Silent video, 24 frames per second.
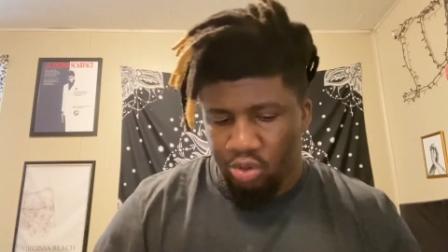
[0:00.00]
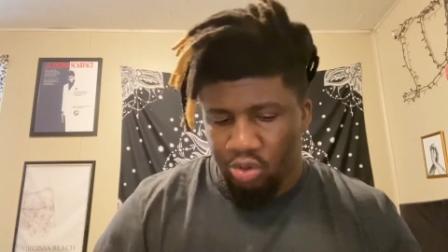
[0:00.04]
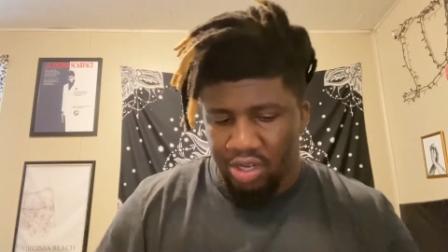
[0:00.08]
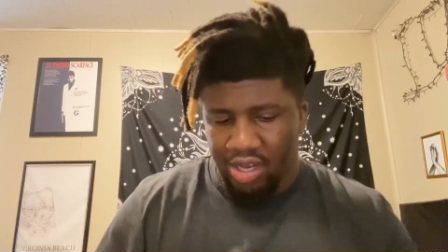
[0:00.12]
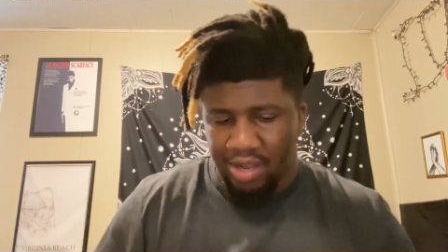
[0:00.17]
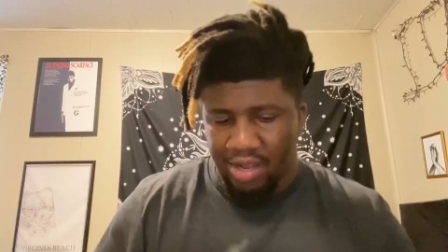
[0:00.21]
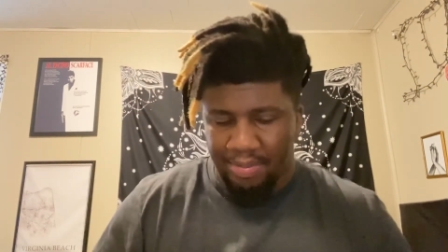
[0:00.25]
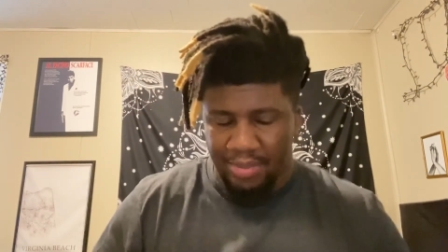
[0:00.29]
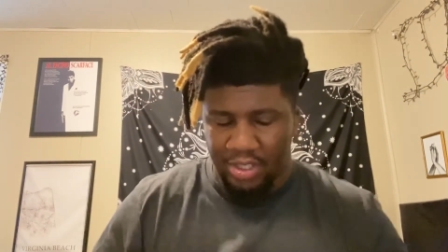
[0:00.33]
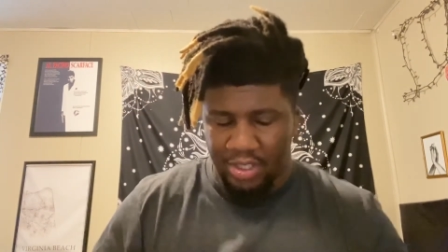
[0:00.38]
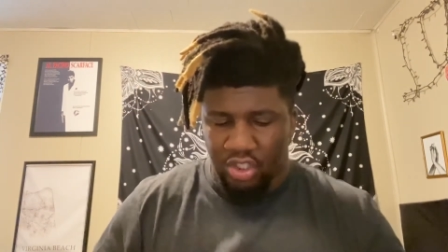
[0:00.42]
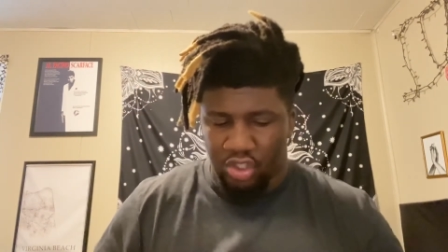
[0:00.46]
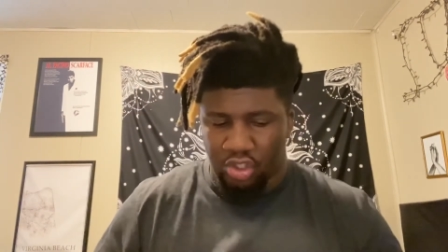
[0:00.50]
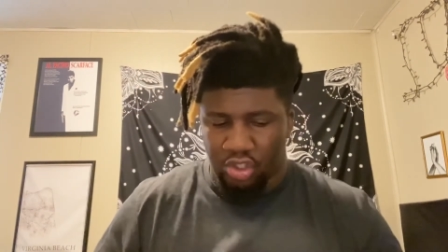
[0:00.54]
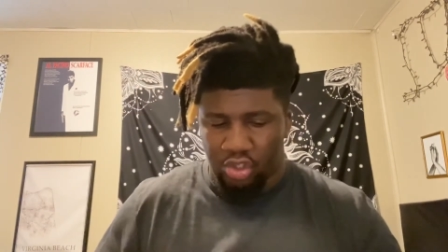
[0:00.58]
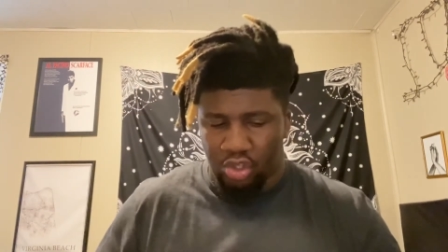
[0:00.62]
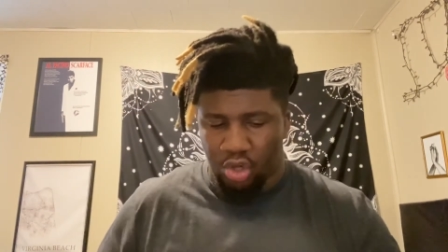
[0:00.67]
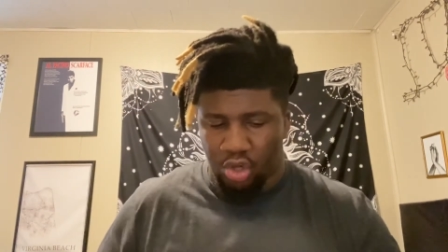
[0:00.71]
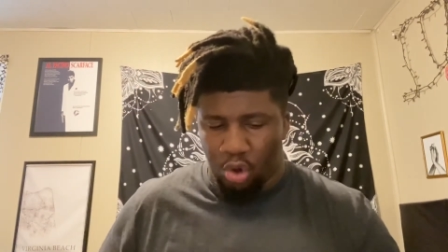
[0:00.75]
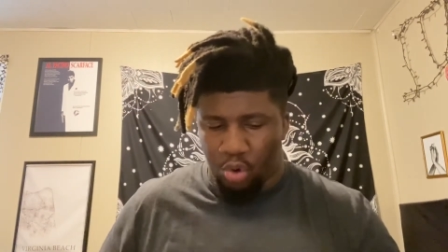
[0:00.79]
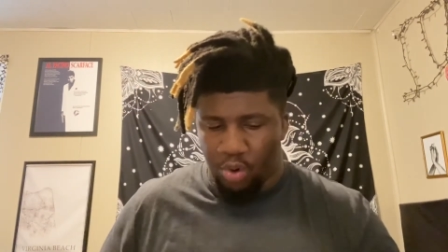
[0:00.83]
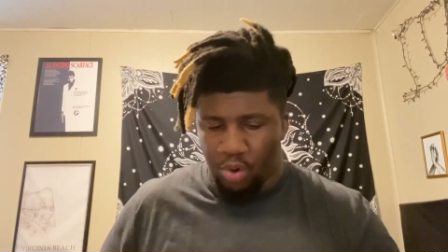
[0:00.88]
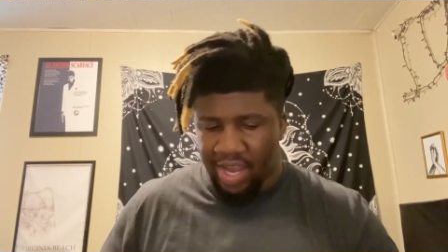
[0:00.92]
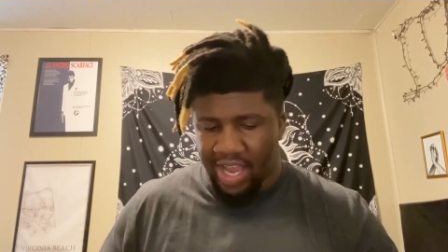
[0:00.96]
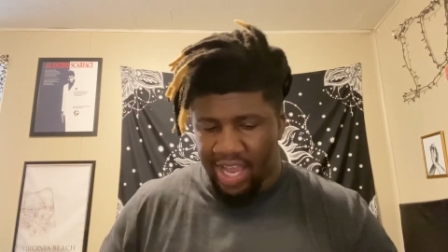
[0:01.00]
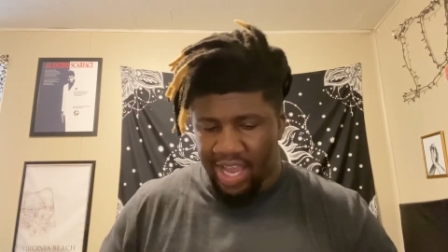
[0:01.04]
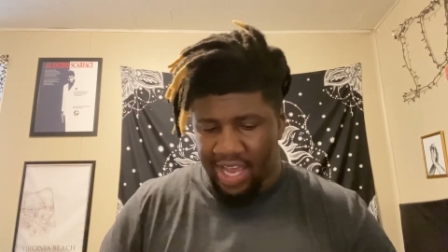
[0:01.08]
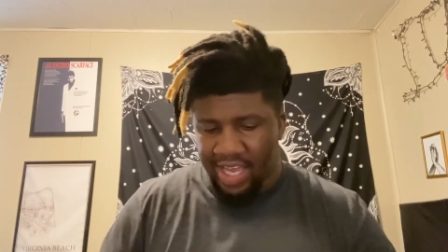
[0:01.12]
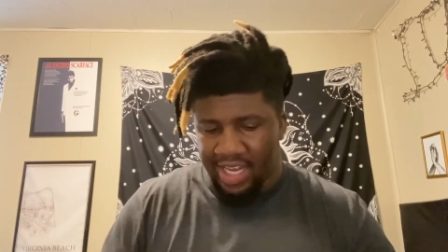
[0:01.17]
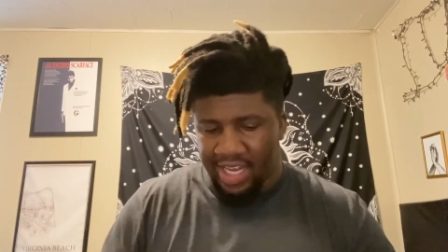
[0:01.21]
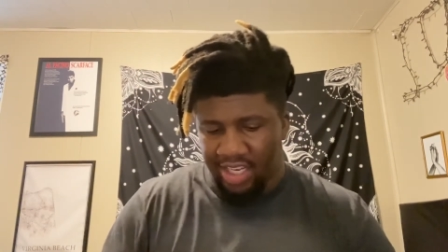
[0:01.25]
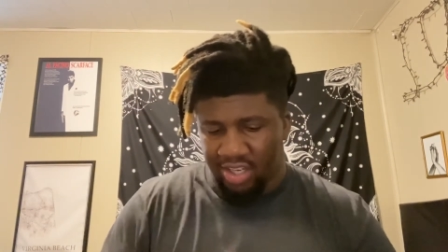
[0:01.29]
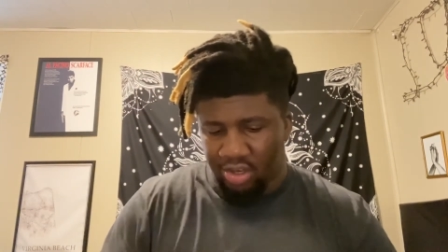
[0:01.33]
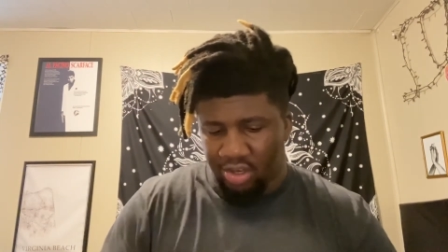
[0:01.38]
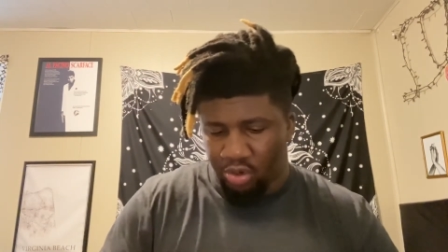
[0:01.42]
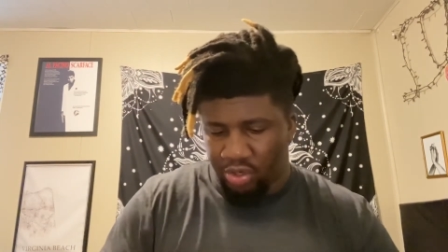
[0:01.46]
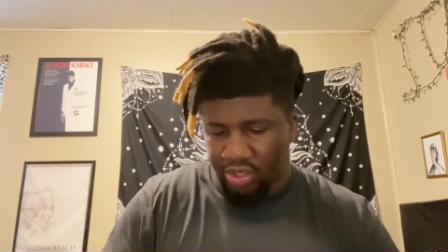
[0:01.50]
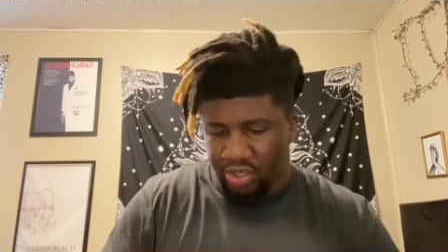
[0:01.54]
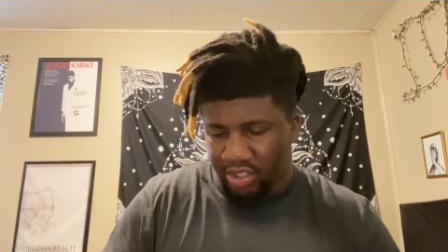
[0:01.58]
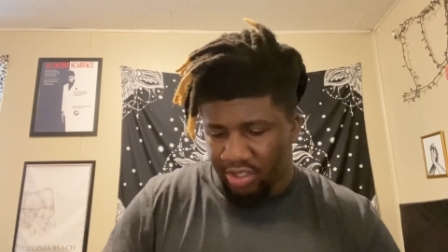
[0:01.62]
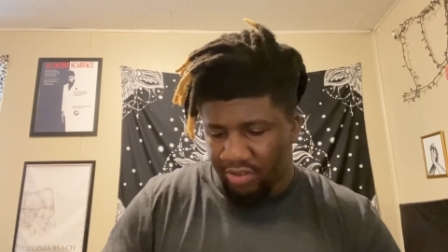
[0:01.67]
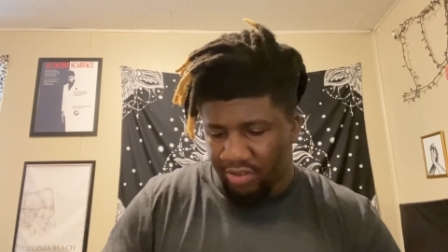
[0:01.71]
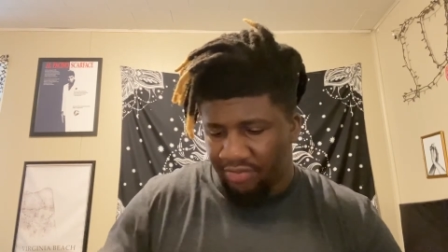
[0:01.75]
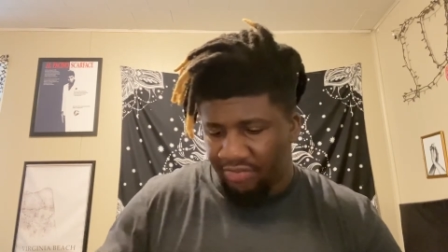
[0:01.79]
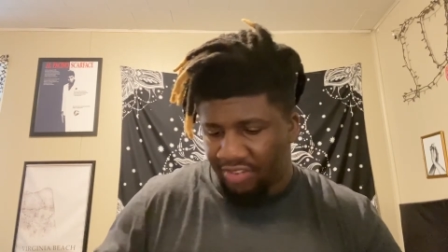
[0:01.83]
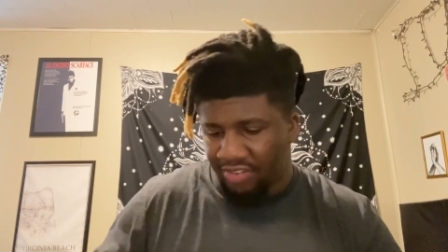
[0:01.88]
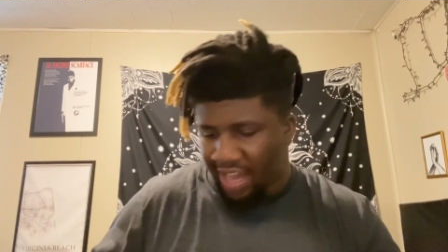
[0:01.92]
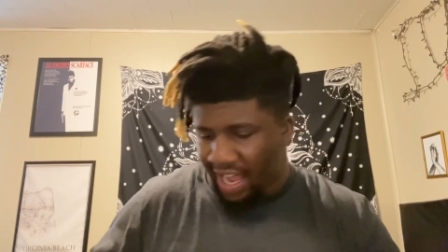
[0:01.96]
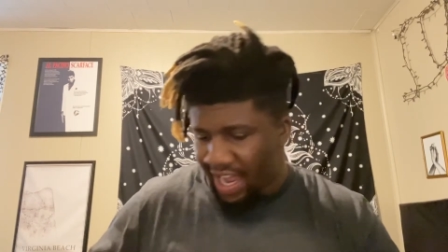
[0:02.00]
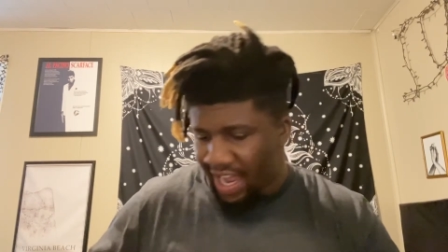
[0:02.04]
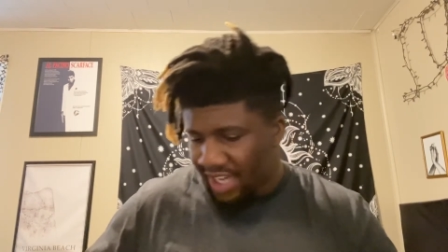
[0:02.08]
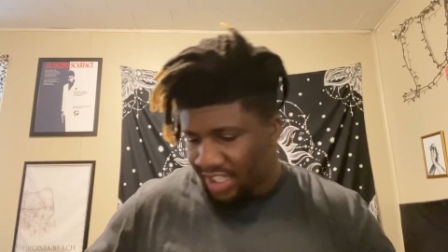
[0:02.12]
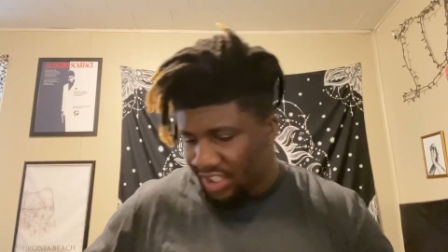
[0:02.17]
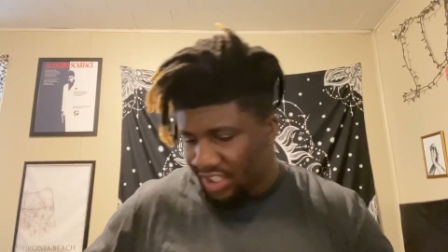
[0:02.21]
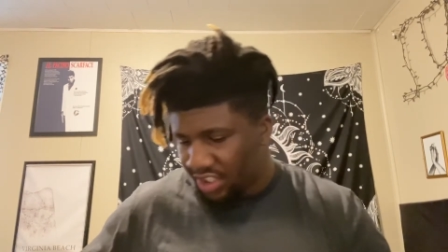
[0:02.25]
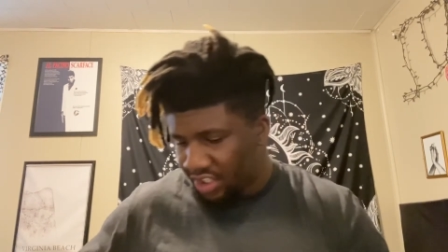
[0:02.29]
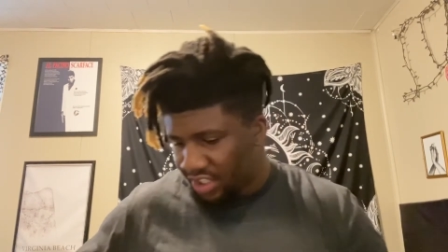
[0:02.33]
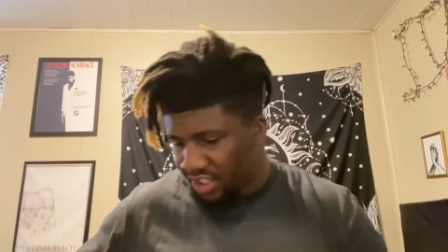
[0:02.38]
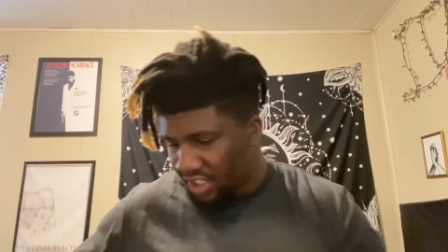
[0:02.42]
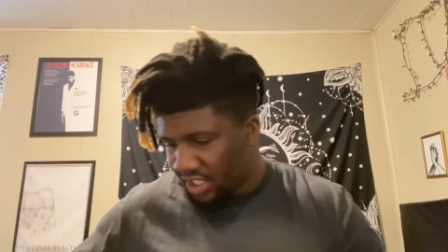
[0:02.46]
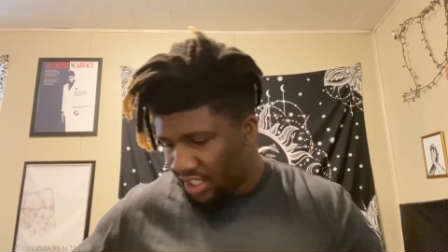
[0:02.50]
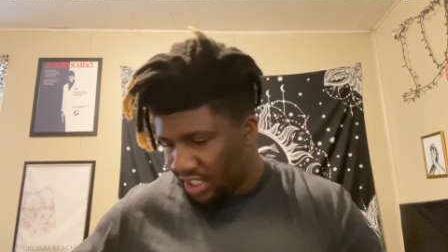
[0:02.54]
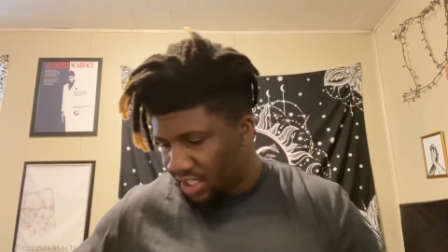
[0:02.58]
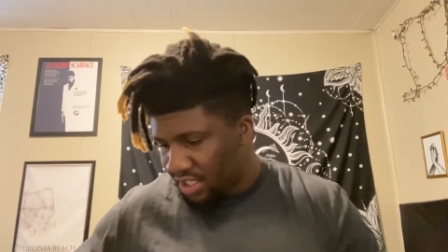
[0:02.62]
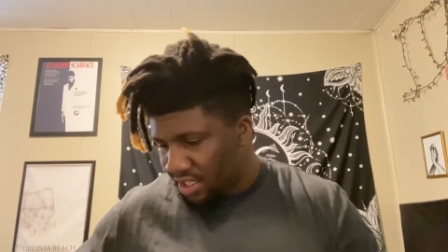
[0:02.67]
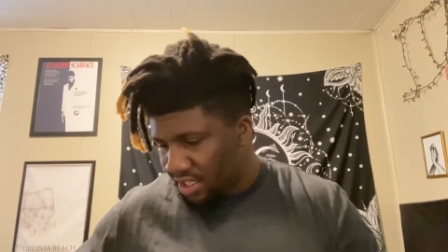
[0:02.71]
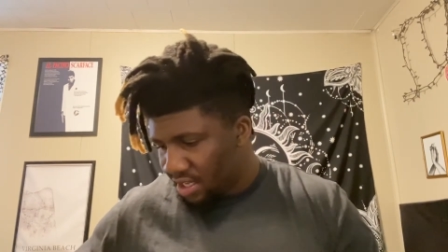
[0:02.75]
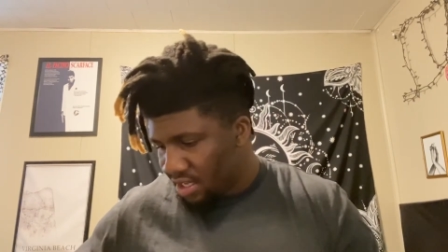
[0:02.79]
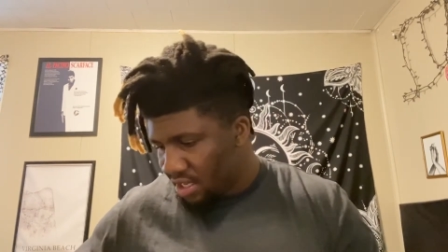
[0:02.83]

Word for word: let me just go ahead and go get some fly shit.